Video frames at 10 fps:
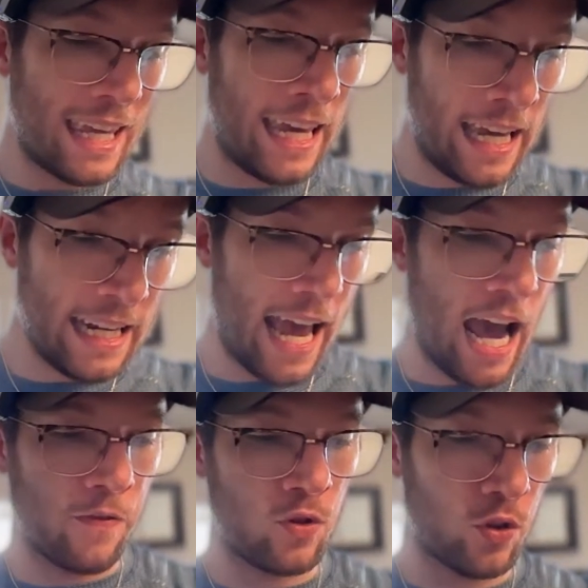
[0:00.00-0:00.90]
in
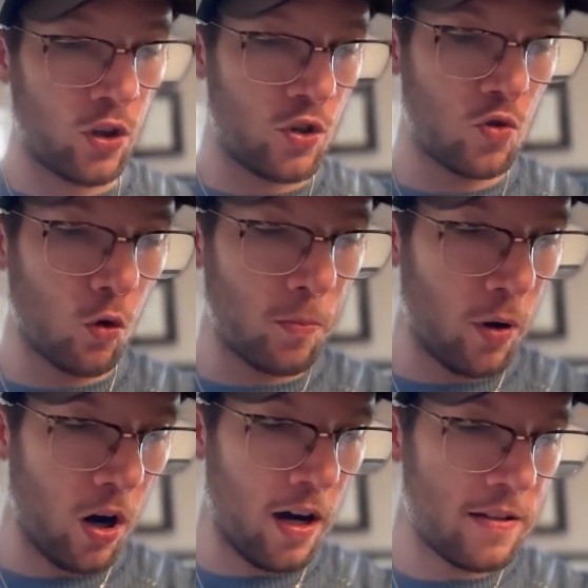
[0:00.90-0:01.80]
after the controlled
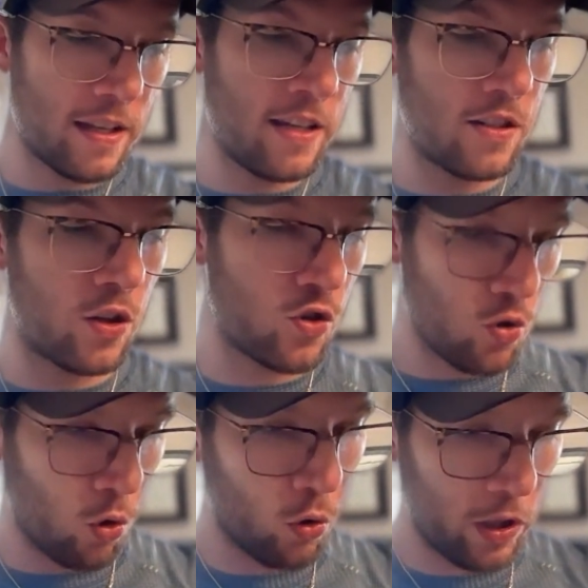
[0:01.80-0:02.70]
pause is
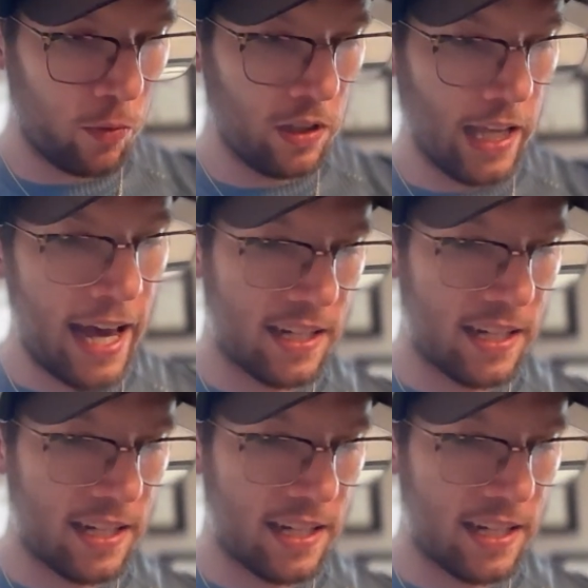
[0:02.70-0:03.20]
controlled and relaxed.